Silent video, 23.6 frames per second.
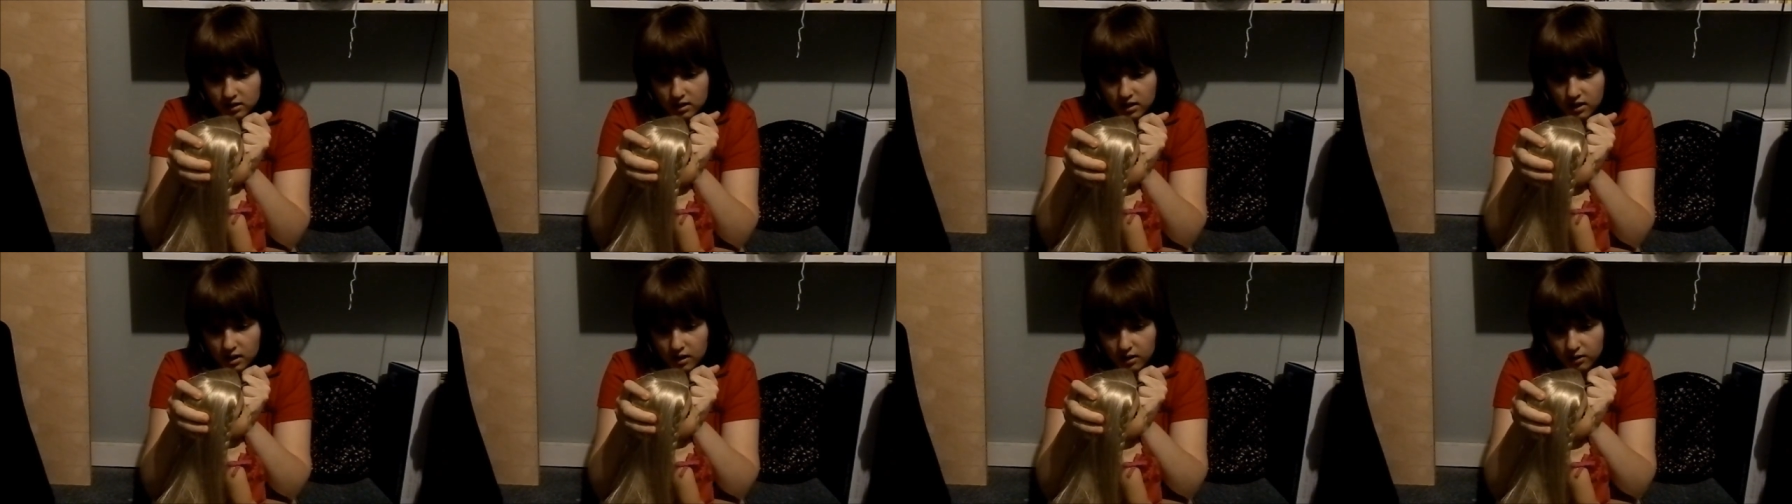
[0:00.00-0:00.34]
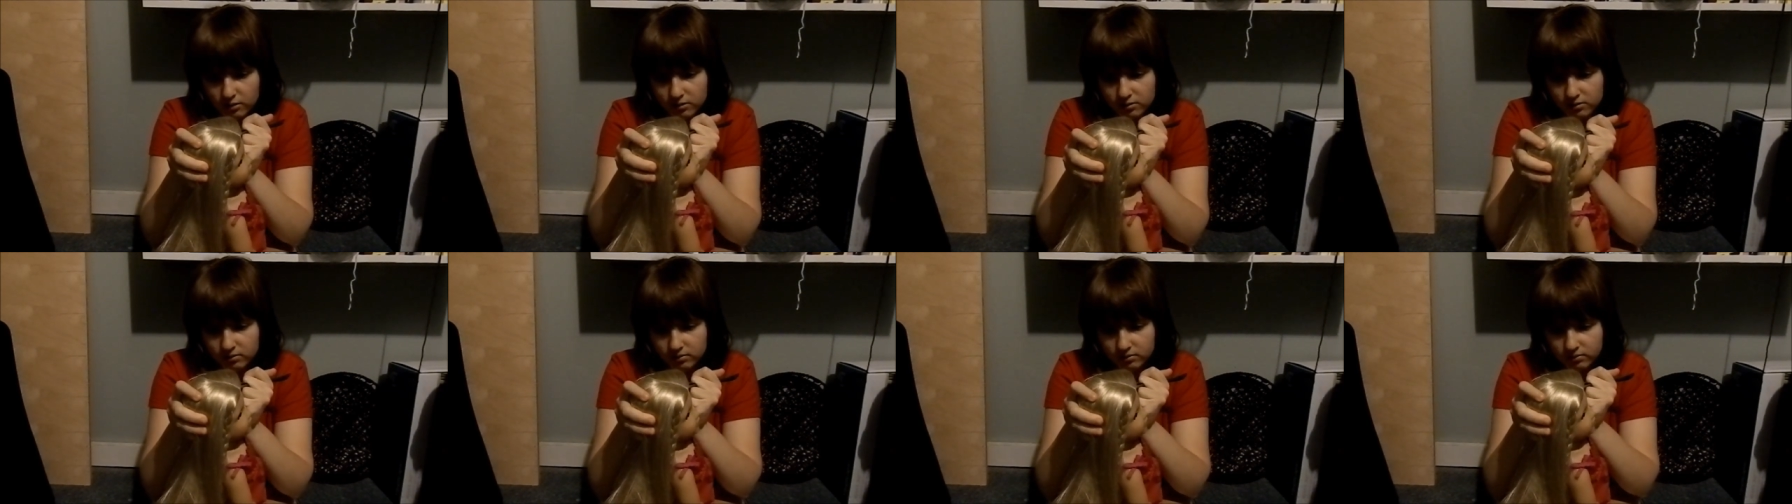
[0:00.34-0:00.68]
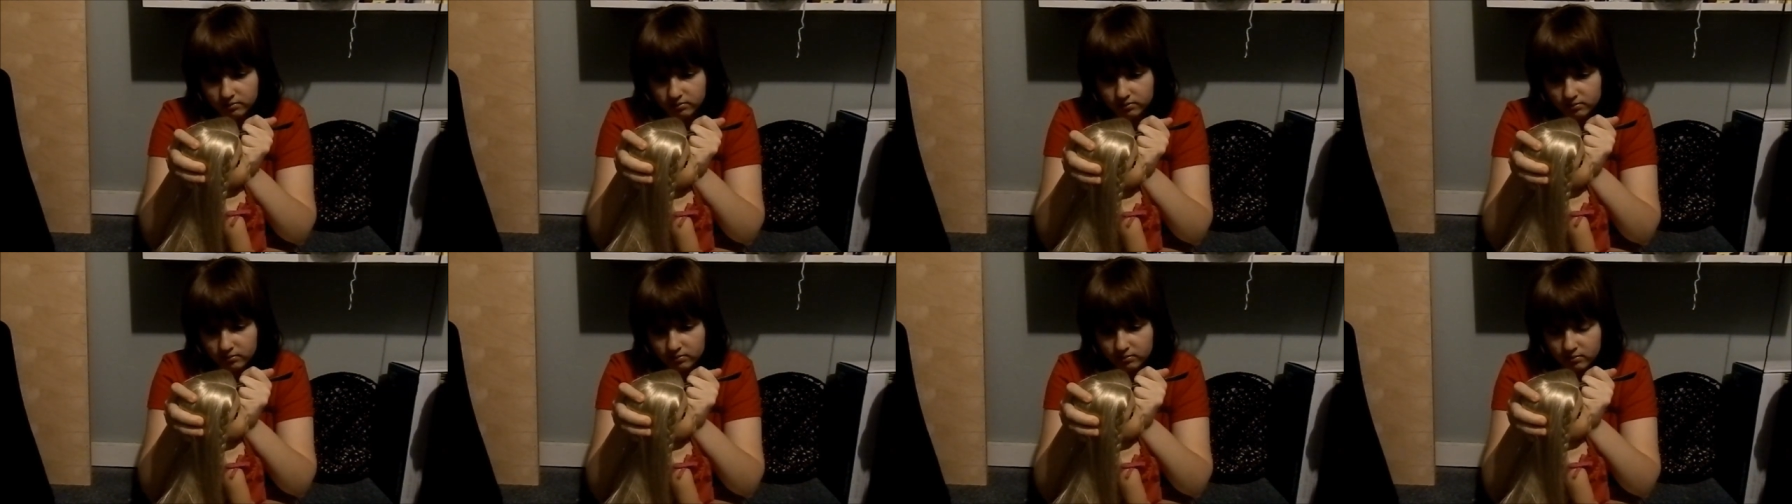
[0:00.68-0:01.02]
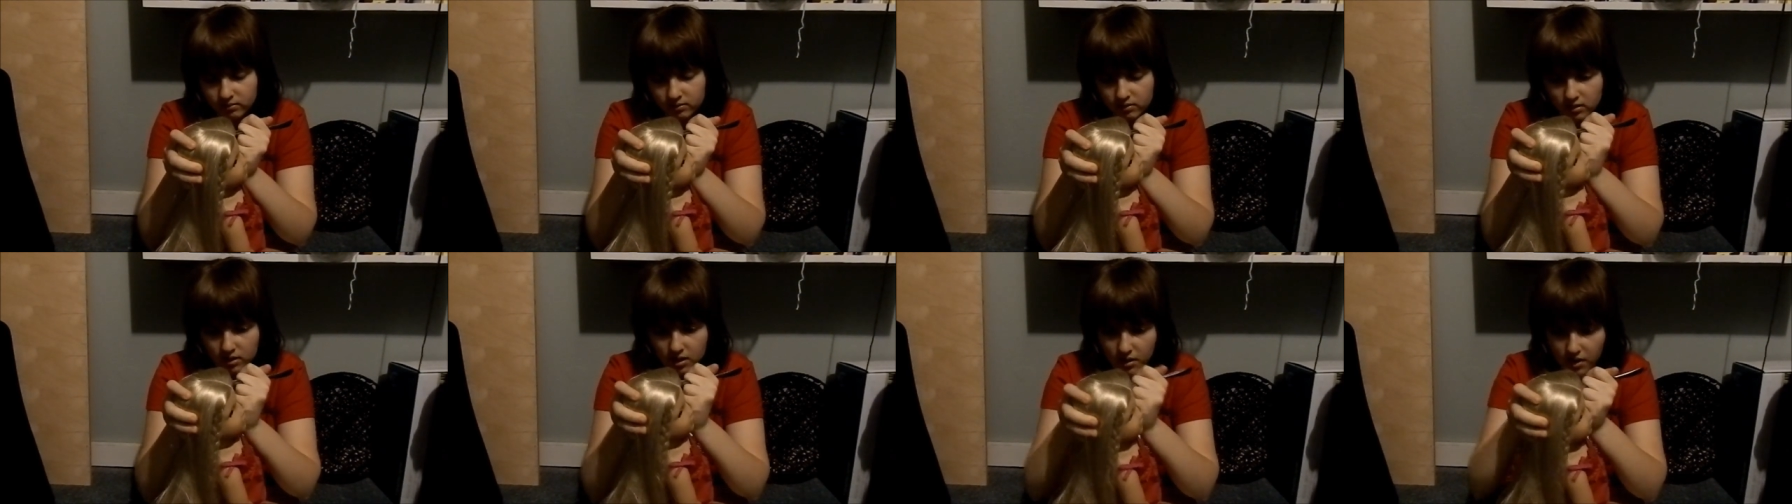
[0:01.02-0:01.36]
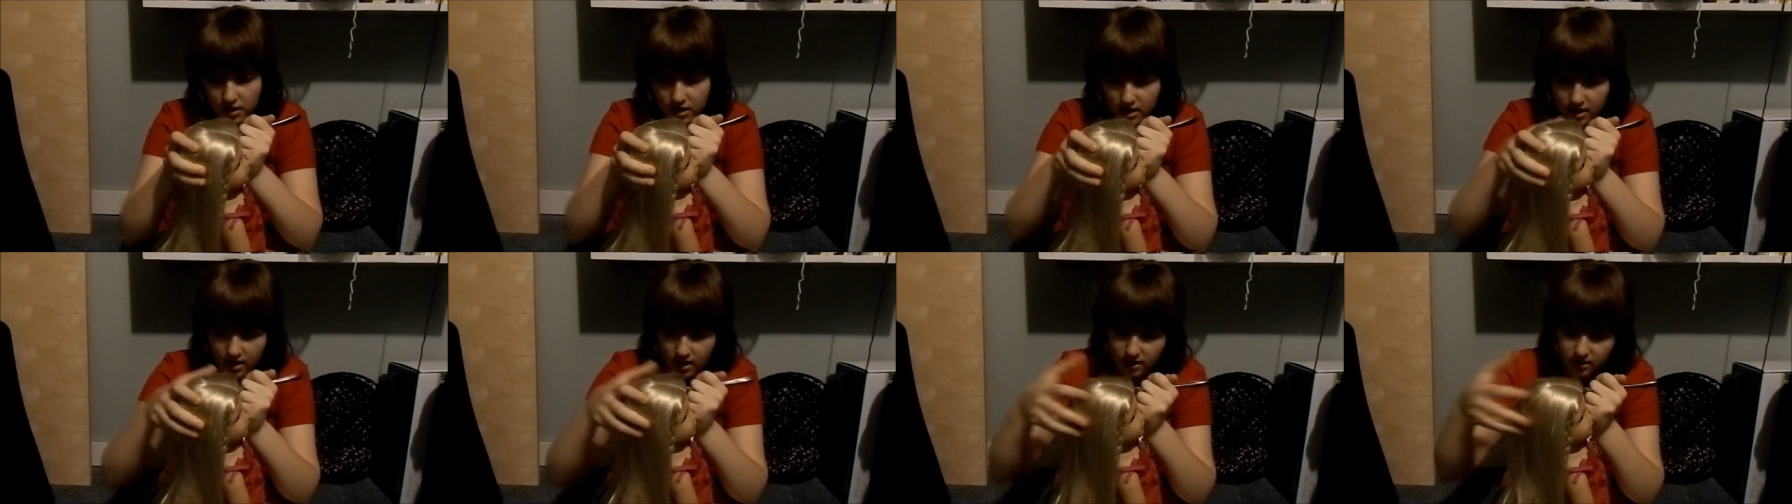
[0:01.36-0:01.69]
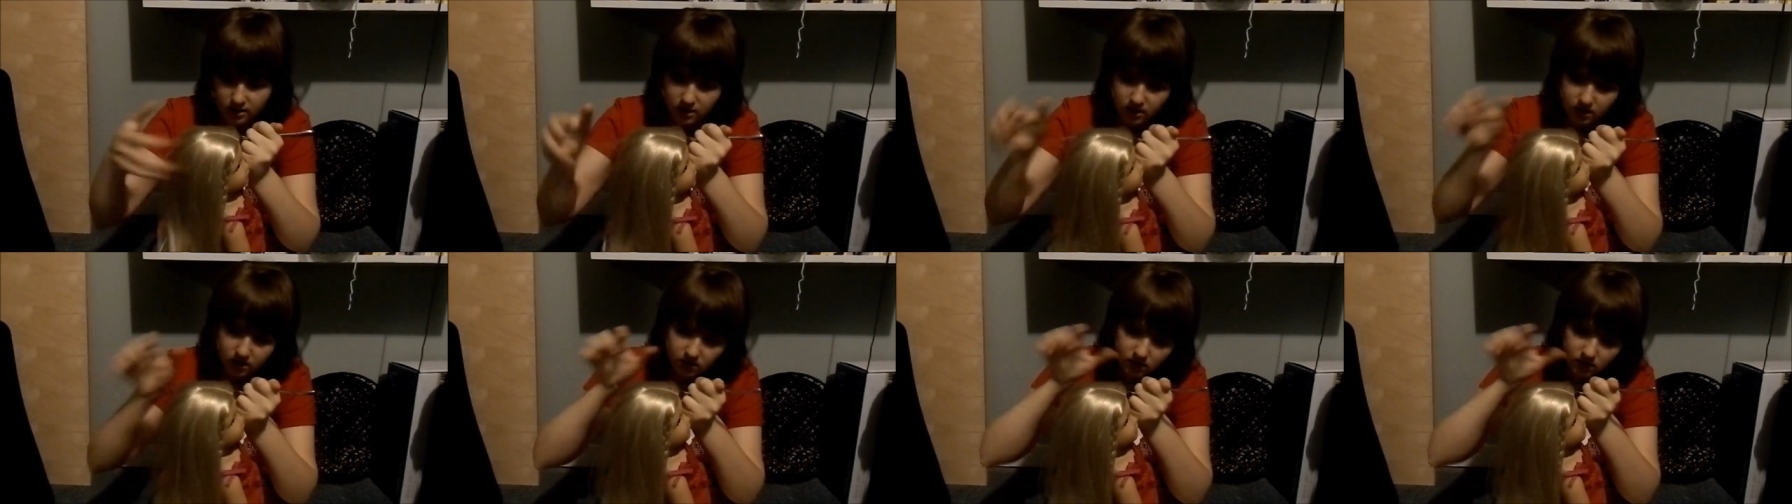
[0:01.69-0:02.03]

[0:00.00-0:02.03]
no I didn't.